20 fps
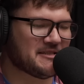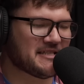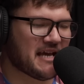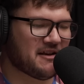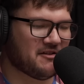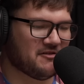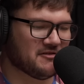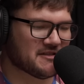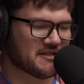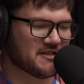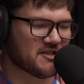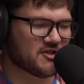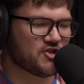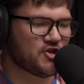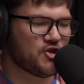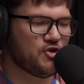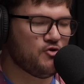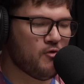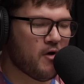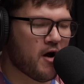settles into
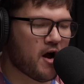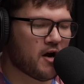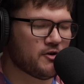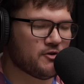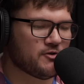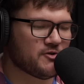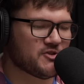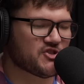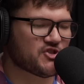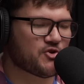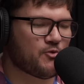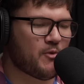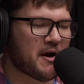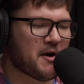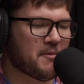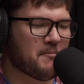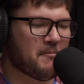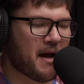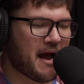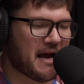200
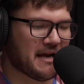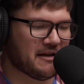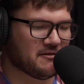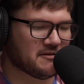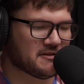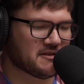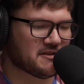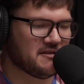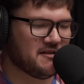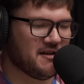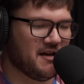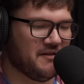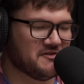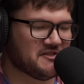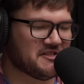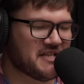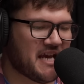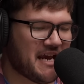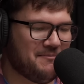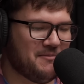square miles of
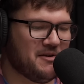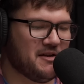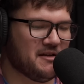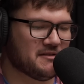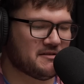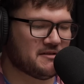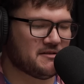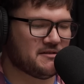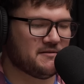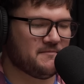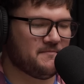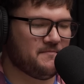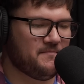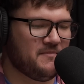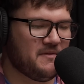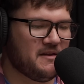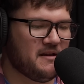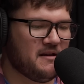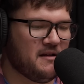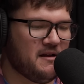sameness.
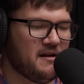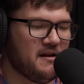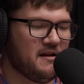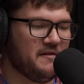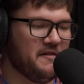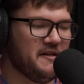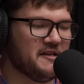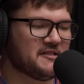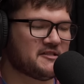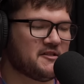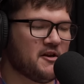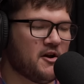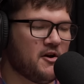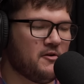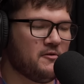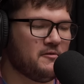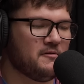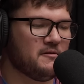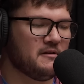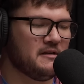This,
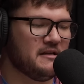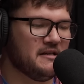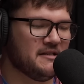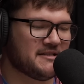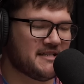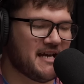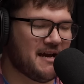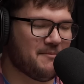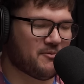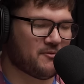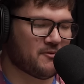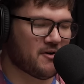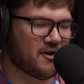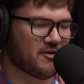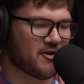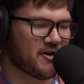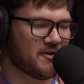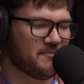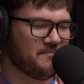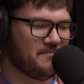though, is
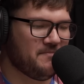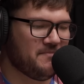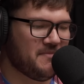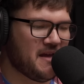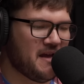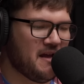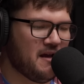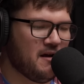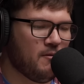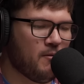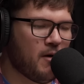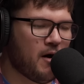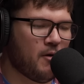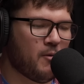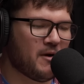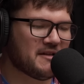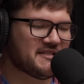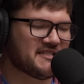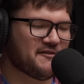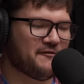temporary. While
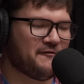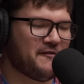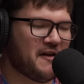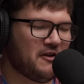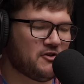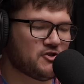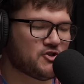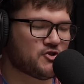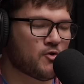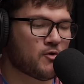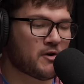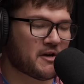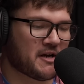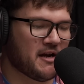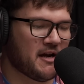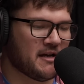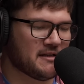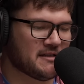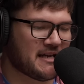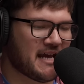once a failed
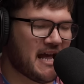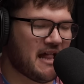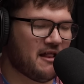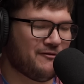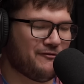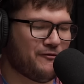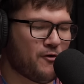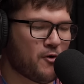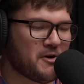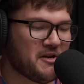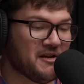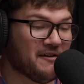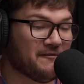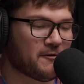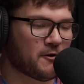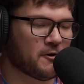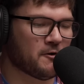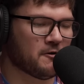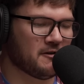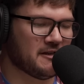shortcut to California
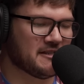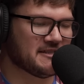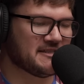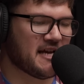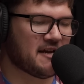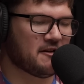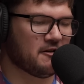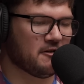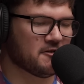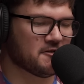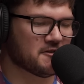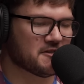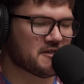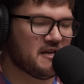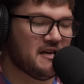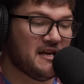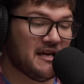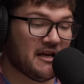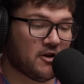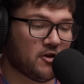for early settlers,
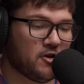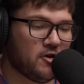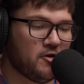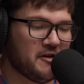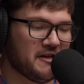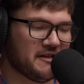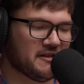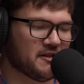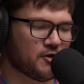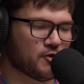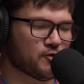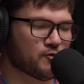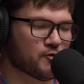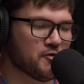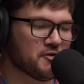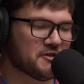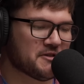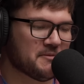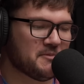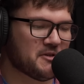including the
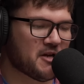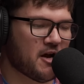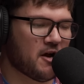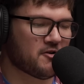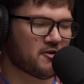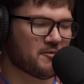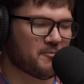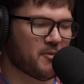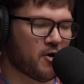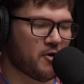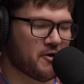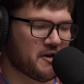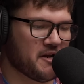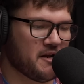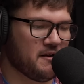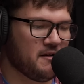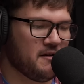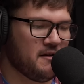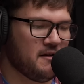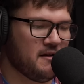gruesome Donner
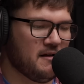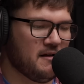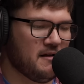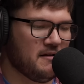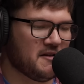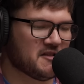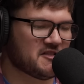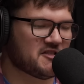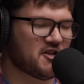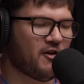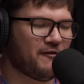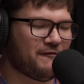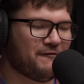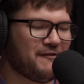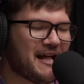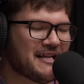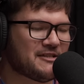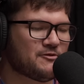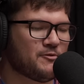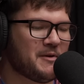Party, the salt
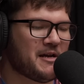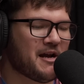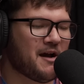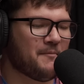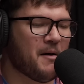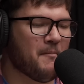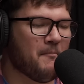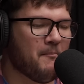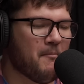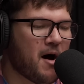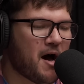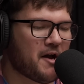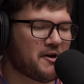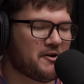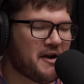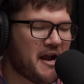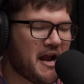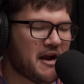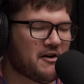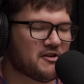flats would become a
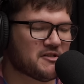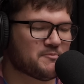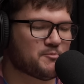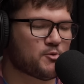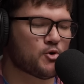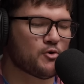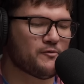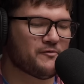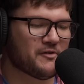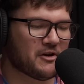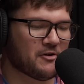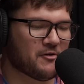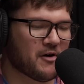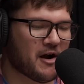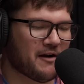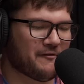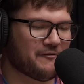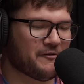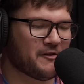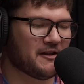modern era's proving
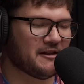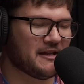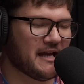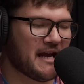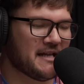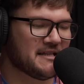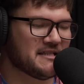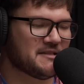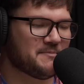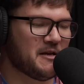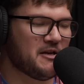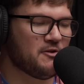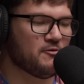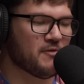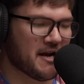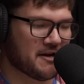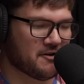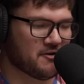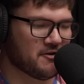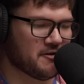ground for the land speed
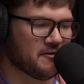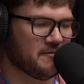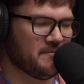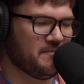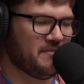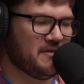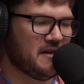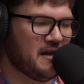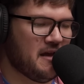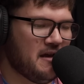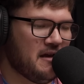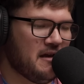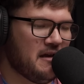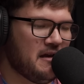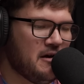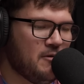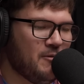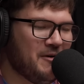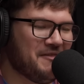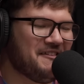record.
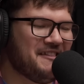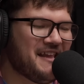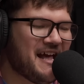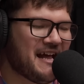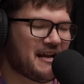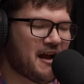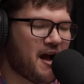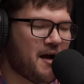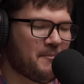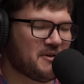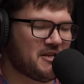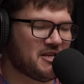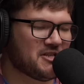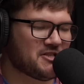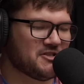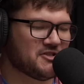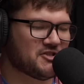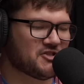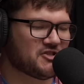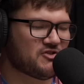Within that
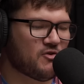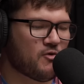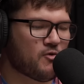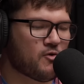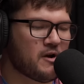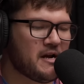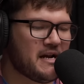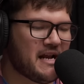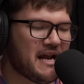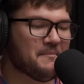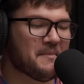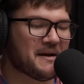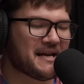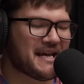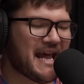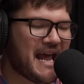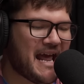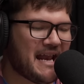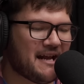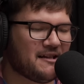competition's storied and
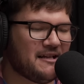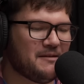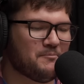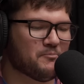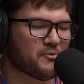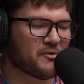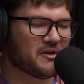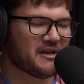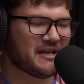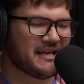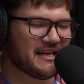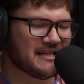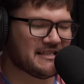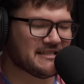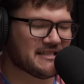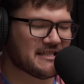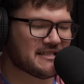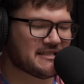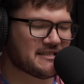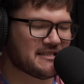mechanically brilliant
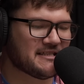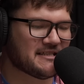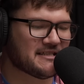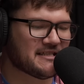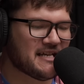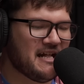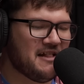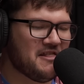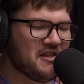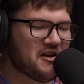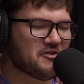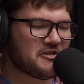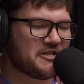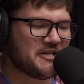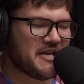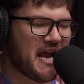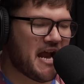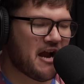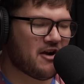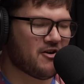existence, there's
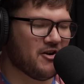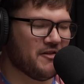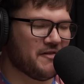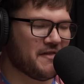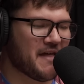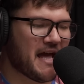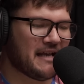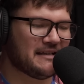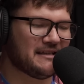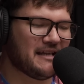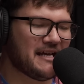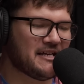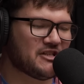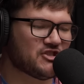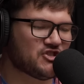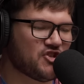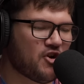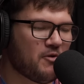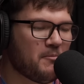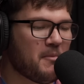an era that, like
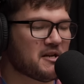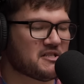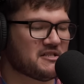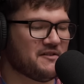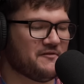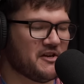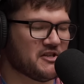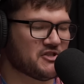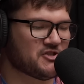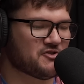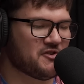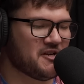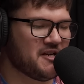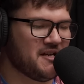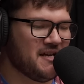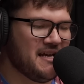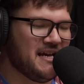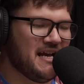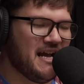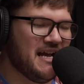so much of history,
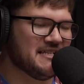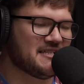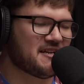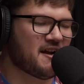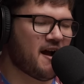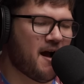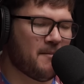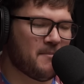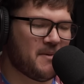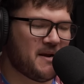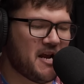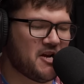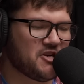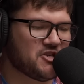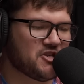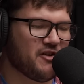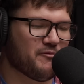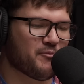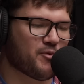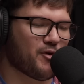is a
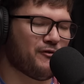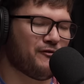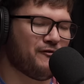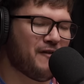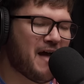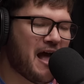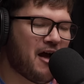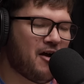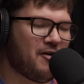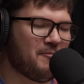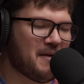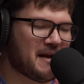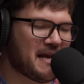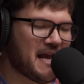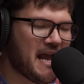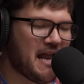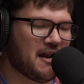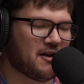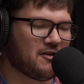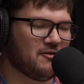combination of profound
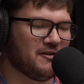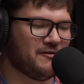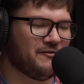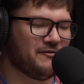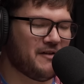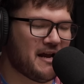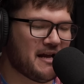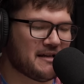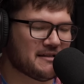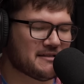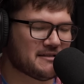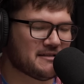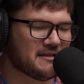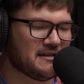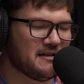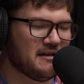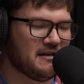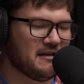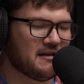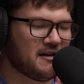mechanical advance
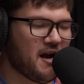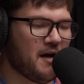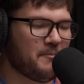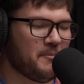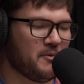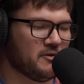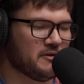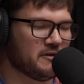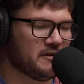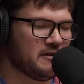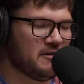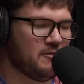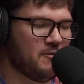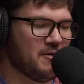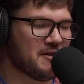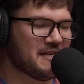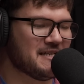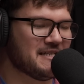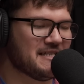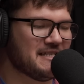coupled
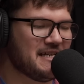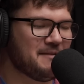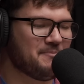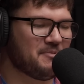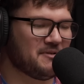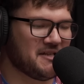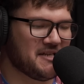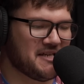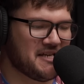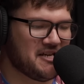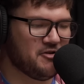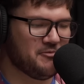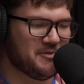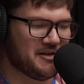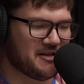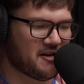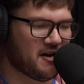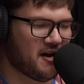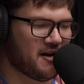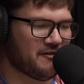with a deeply
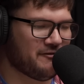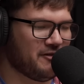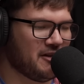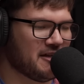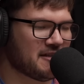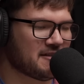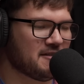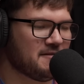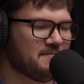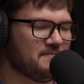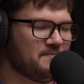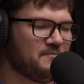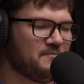human conflict.